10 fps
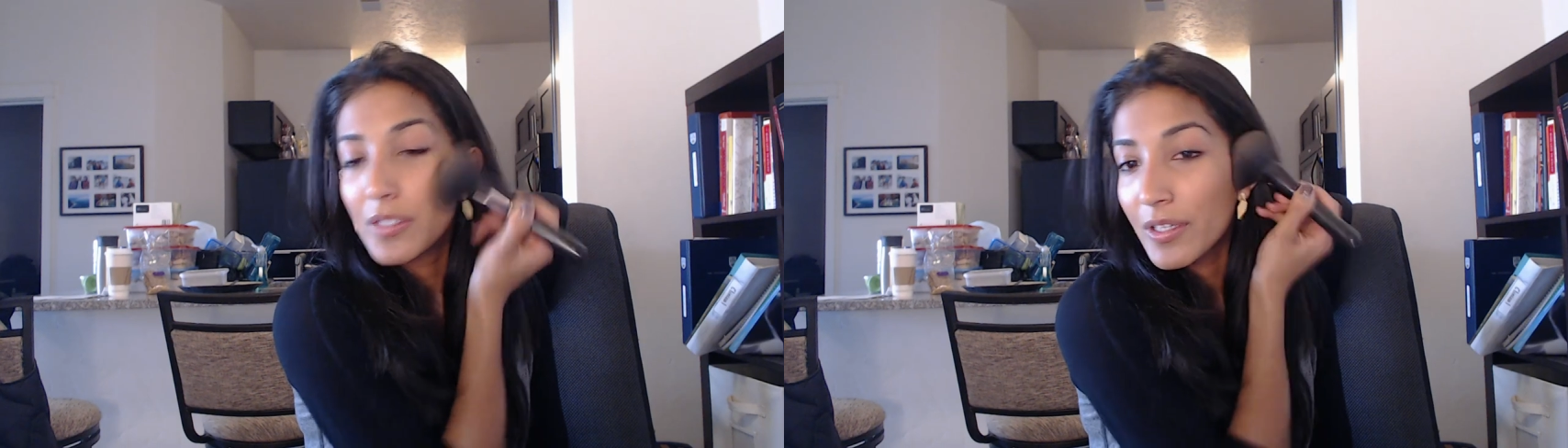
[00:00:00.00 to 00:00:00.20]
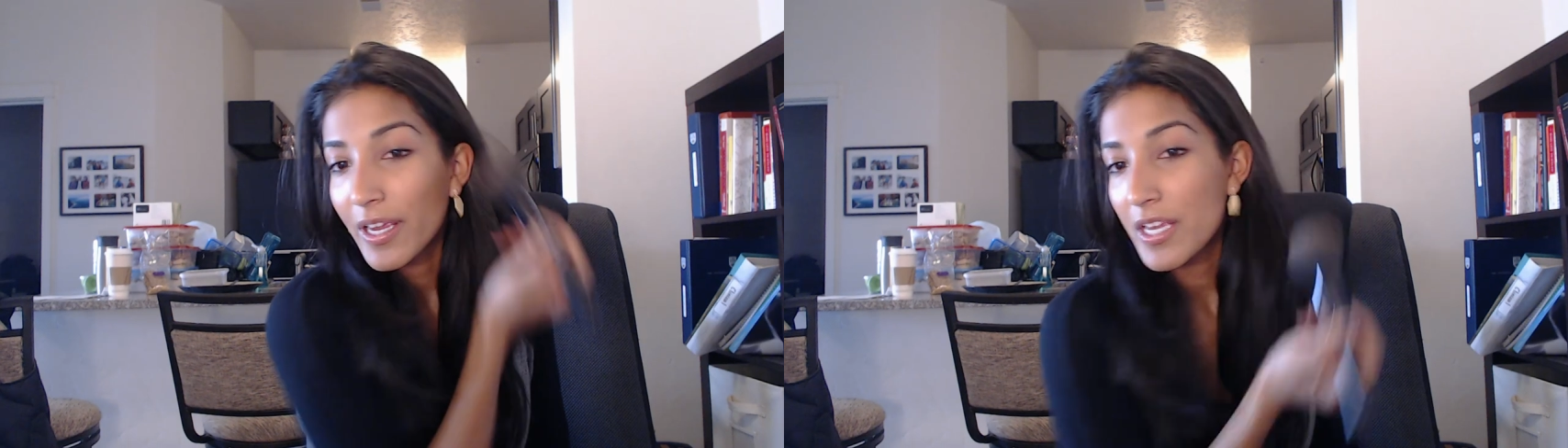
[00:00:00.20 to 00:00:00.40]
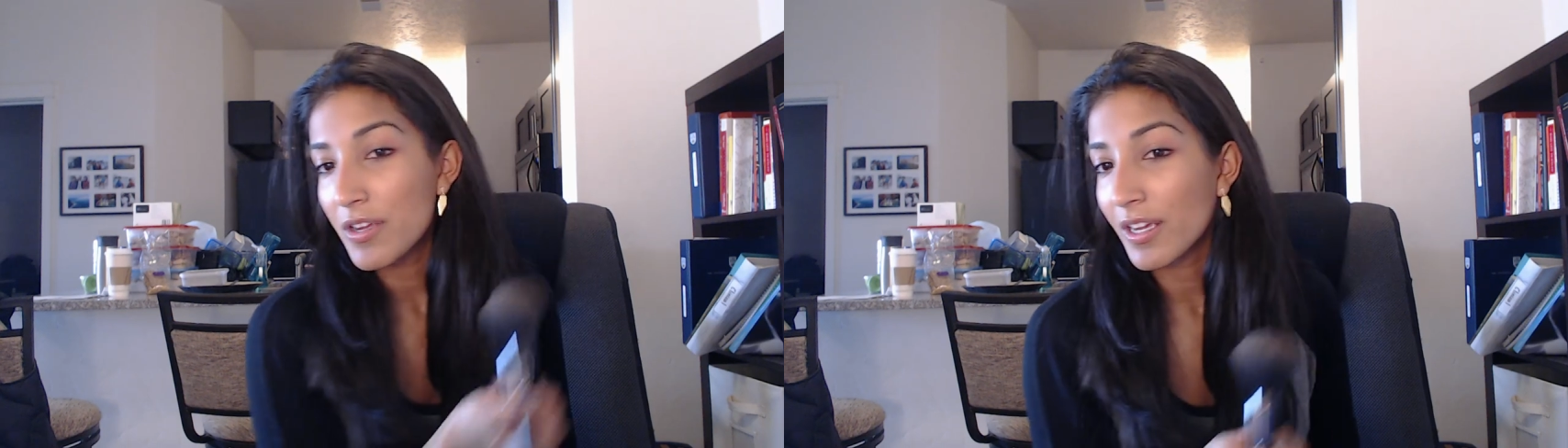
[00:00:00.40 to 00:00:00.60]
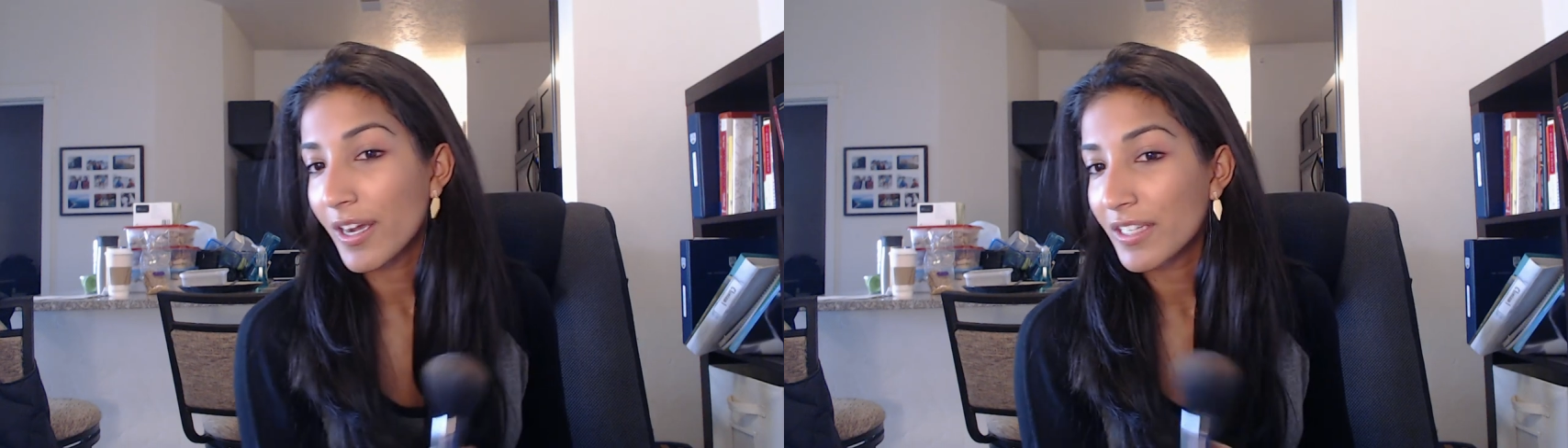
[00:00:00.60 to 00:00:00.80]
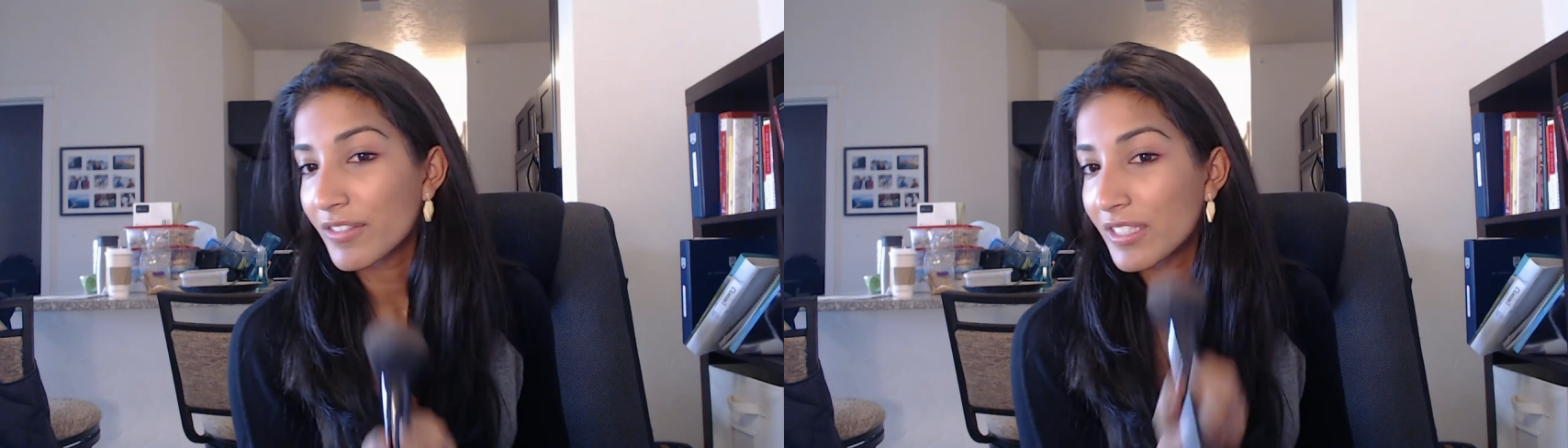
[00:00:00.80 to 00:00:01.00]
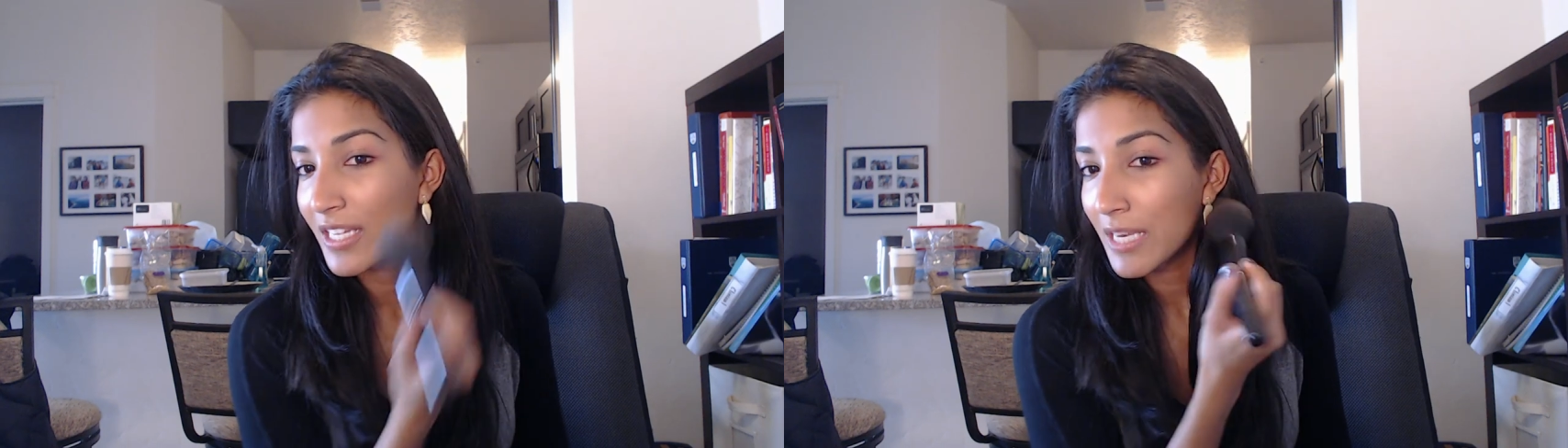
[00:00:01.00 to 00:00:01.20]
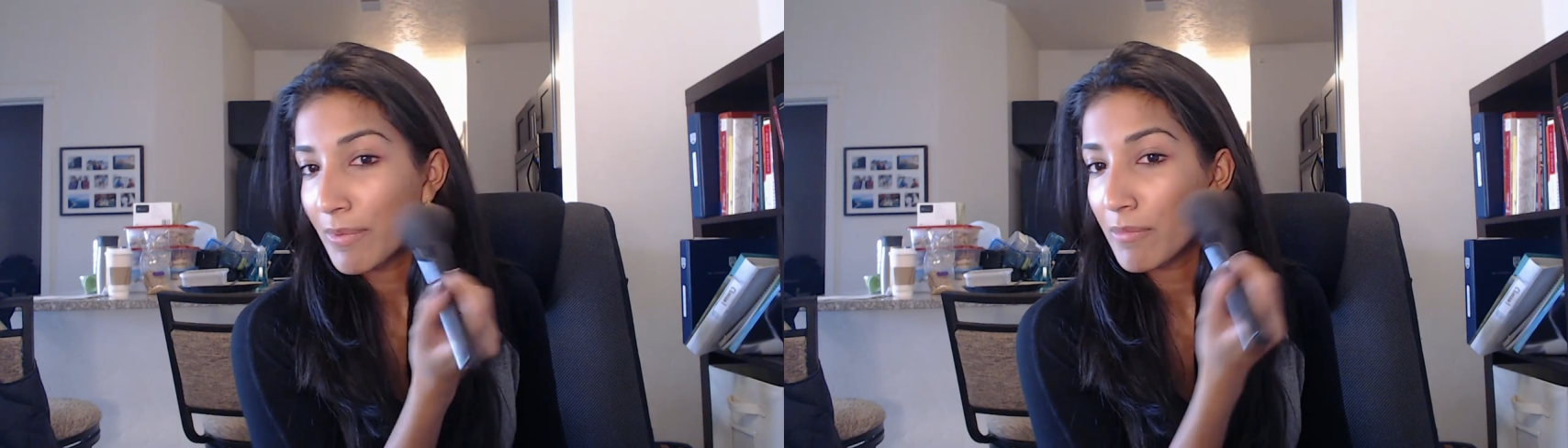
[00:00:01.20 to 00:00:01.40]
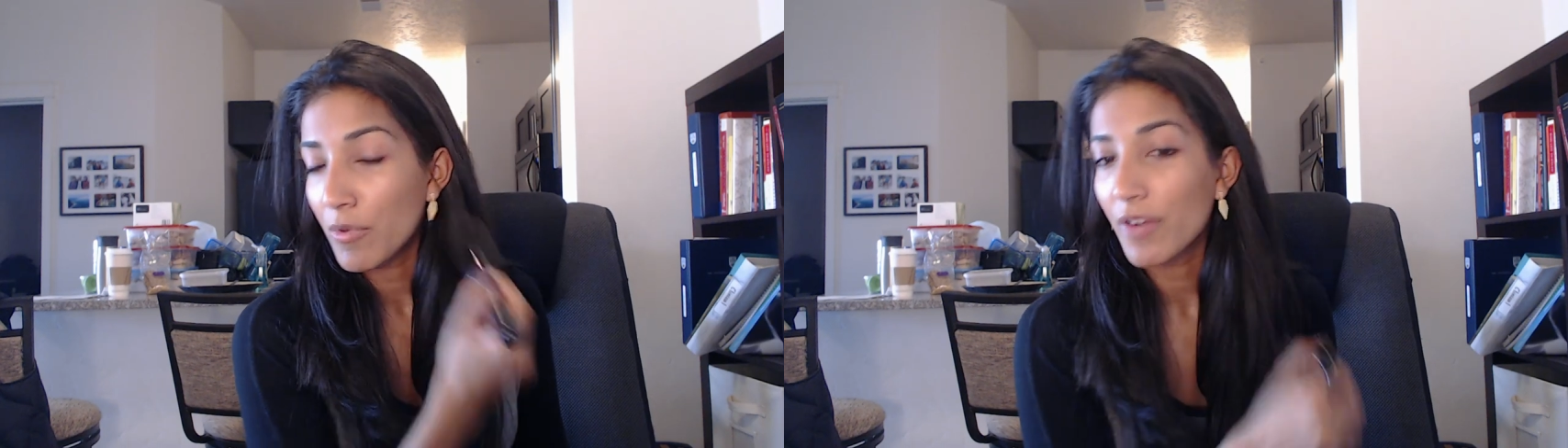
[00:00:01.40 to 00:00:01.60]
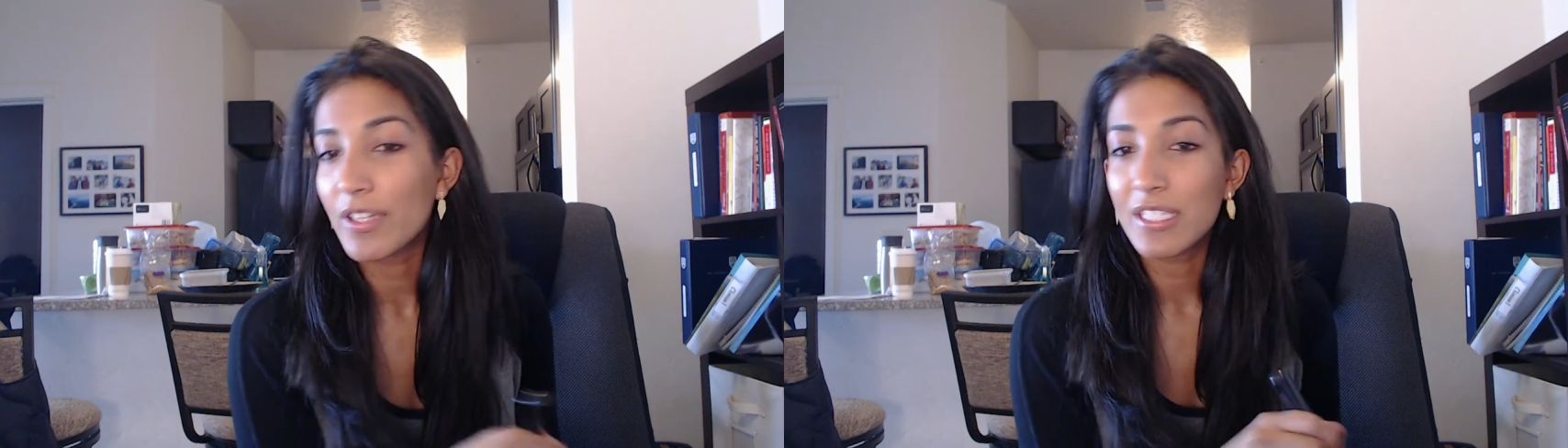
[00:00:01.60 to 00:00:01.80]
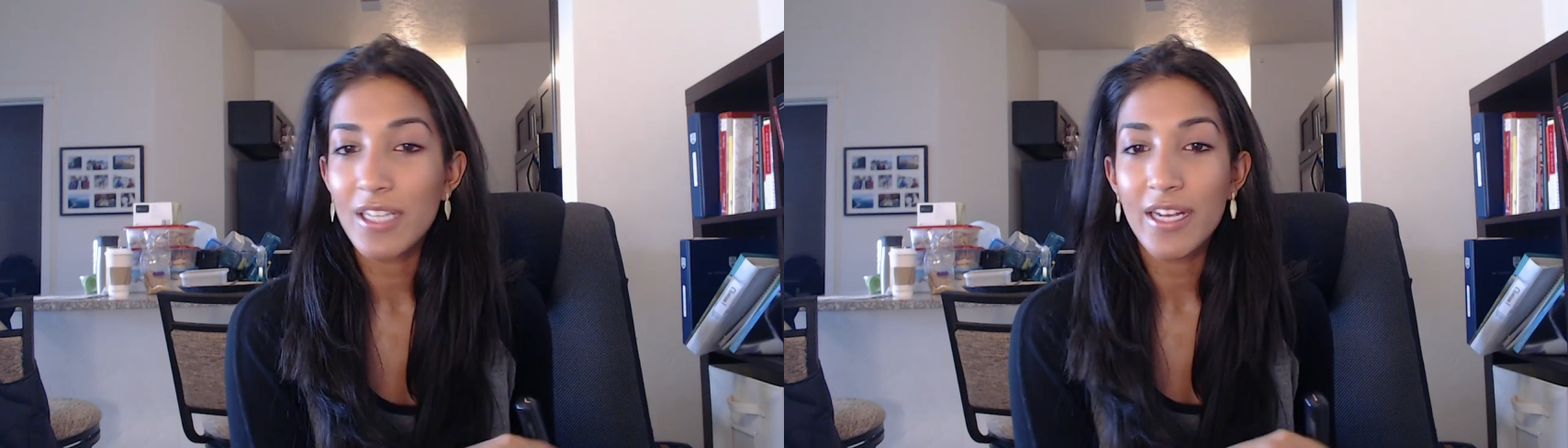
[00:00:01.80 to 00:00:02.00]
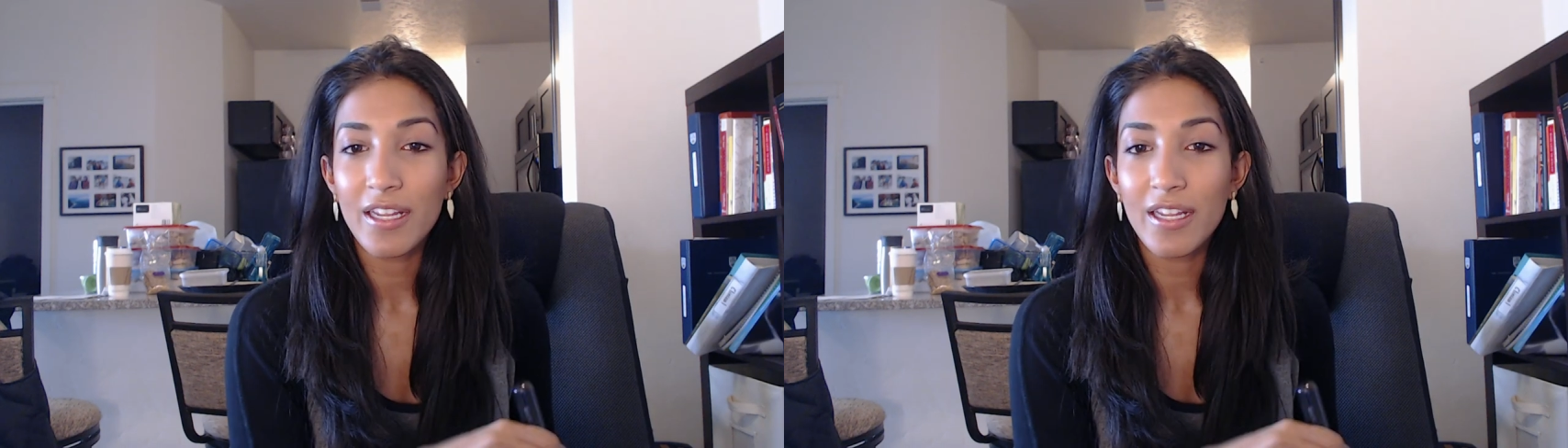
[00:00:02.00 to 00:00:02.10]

Okay, and you can kind of see it a bit more on this side,